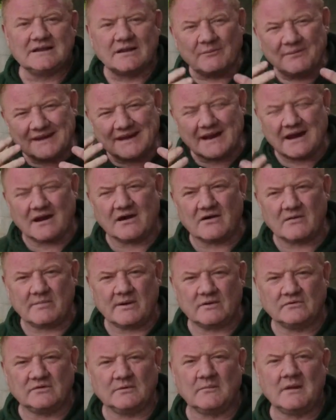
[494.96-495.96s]
That we care
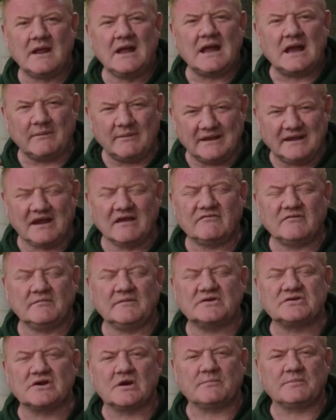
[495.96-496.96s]
about them and we give
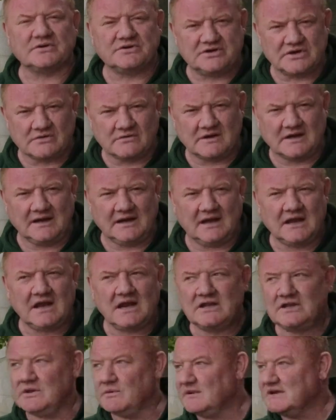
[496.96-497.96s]
them this opportunity
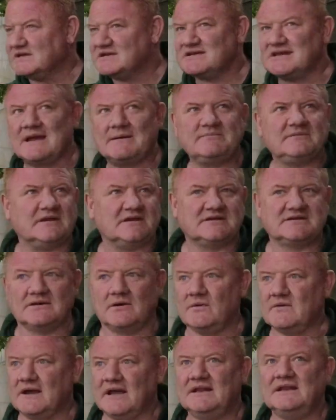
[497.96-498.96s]
to accept
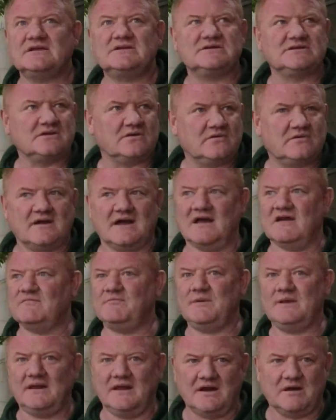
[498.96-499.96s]
this. Okay, this is okay.
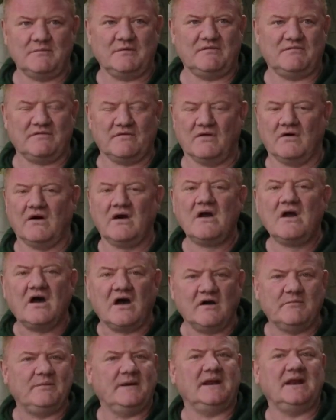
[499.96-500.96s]
I've been here before.
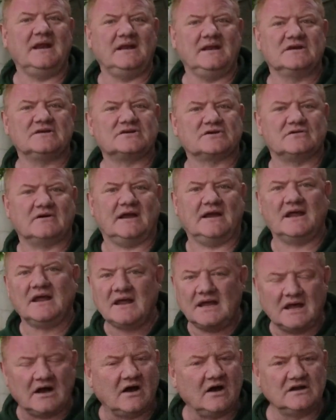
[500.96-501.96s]
I've been in this crate.
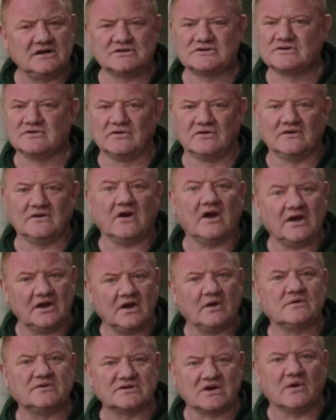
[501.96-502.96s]
All is good. I
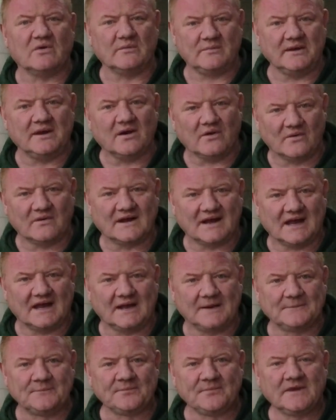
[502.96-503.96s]
know it's going to be
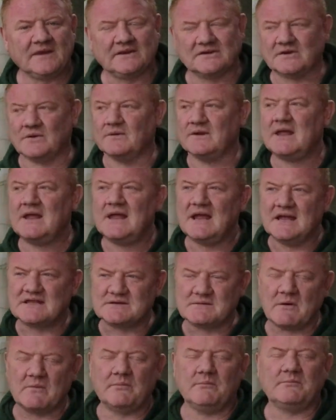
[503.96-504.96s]
okay. So
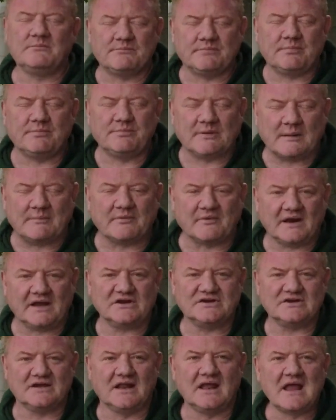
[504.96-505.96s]
it's about
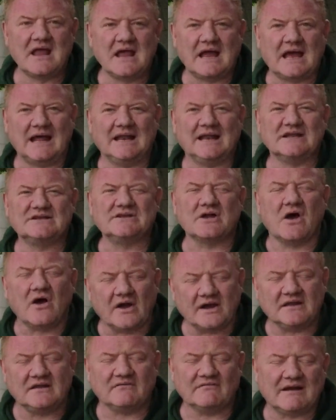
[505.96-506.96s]
preparation, and it's the
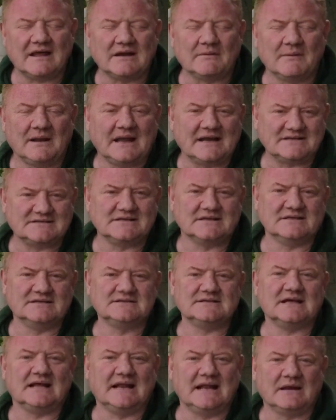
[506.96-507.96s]
height of animal
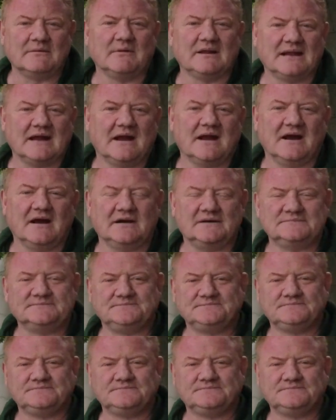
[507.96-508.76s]
excellence and animal care.